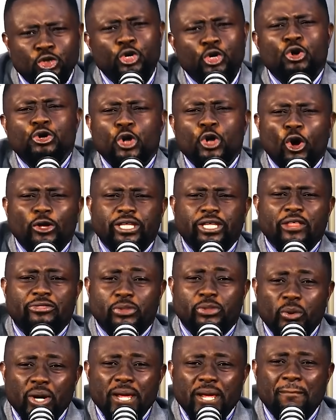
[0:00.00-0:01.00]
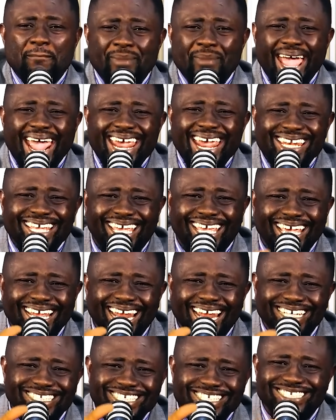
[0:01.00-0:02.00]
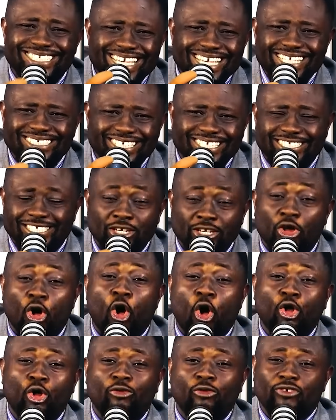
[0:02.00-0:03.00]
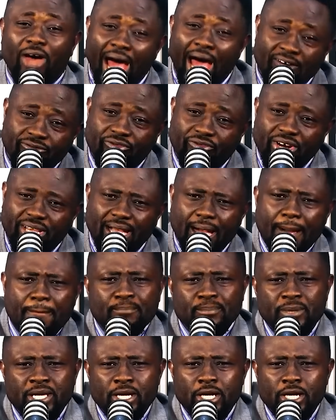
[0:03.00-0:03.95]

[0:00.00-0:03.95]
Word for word: Do you know the three main killer diseases in all of Africa?